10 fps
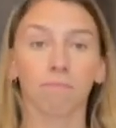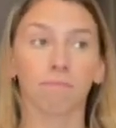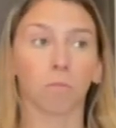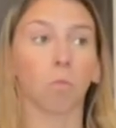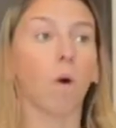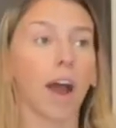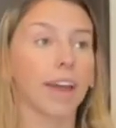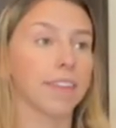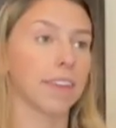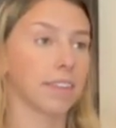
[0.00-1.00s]
why are
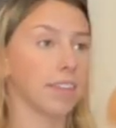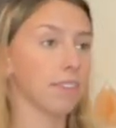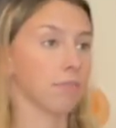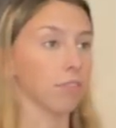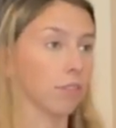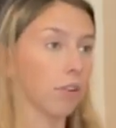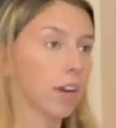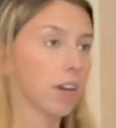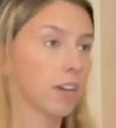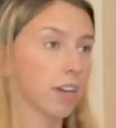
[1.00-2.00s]
they see-through?
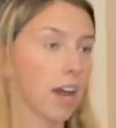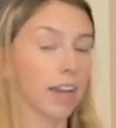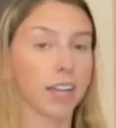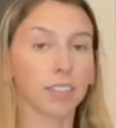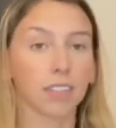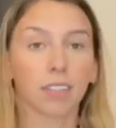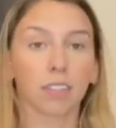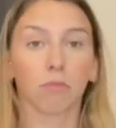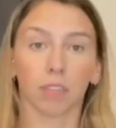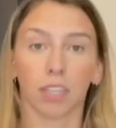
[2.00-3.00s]
I guess it's the
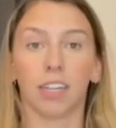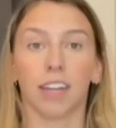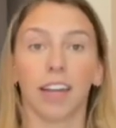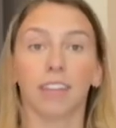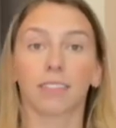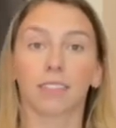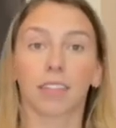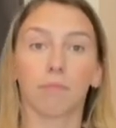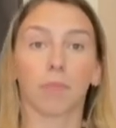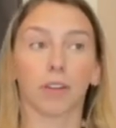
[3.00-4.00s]
really nice,
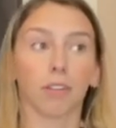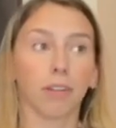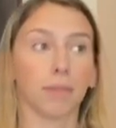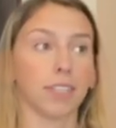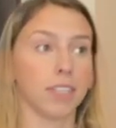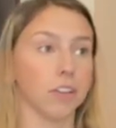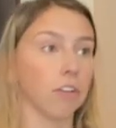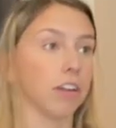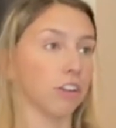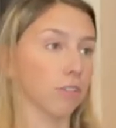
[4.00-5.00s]
like, buttery
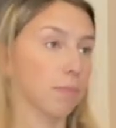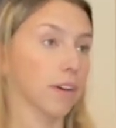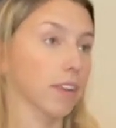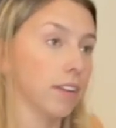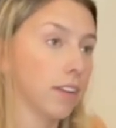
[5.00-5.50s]
material, but